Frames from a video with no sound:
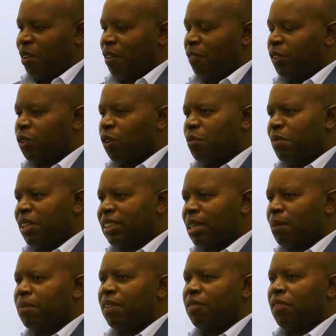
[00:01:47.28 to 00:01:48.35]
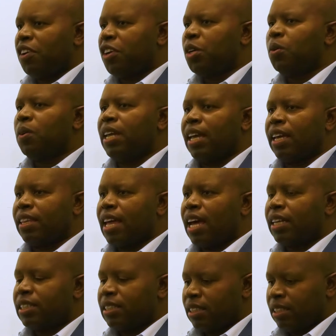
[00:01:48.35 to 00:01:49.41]
shown me something very unique,
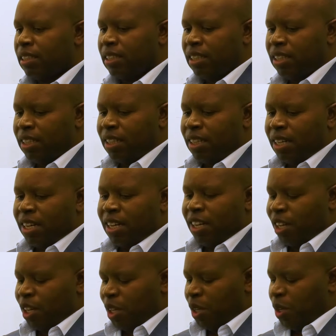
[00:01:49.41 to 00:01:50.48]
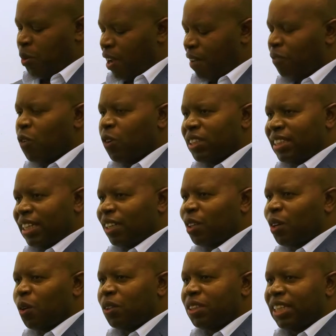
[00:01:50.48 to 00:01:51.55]
that you have got
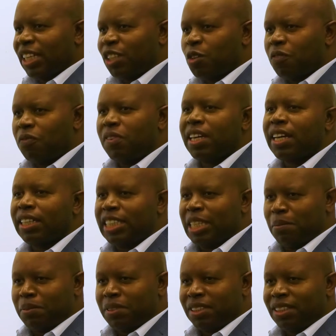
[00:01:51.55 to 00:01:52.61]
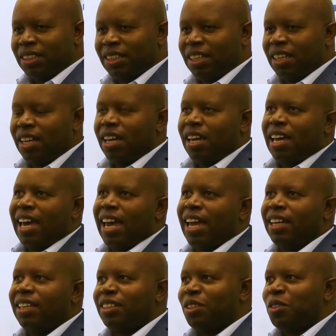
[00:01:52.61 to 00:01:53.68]
technology at your fingertips,
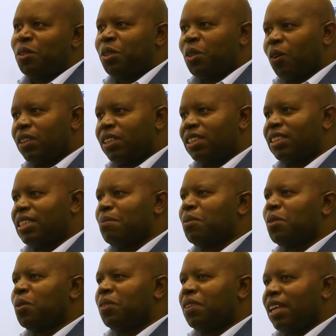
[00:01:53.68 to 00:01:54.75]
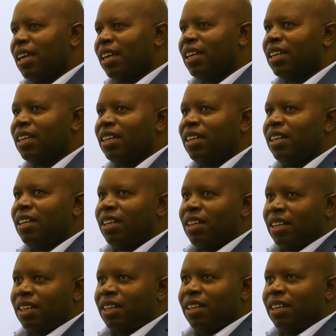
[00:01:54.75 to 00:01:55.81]
and you don't seem to think
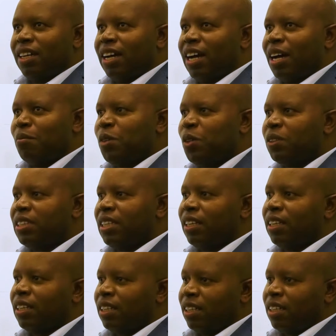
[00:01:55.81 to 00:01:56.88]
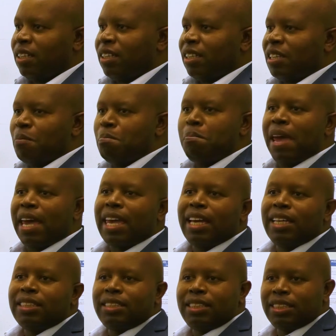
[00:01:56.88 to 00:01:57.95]
using the
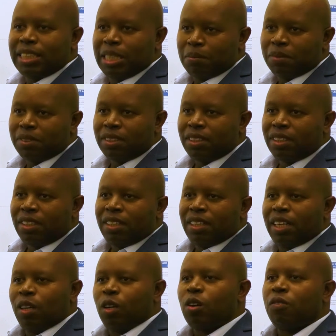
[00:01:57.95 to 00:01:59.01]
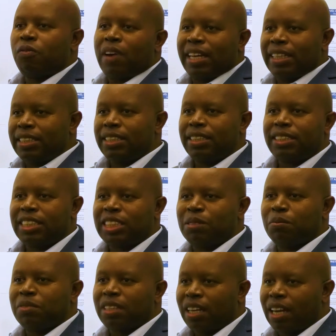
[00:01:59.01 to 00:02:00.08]
back-end systems. A lot of IT
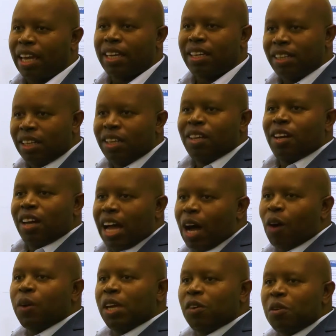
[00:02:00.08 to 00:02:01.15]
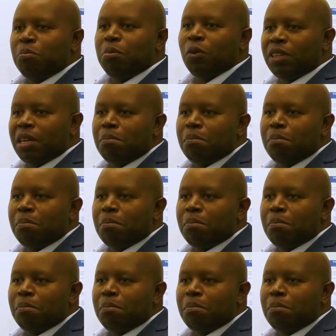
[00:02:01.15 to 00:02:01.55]
systems are like, how can we build a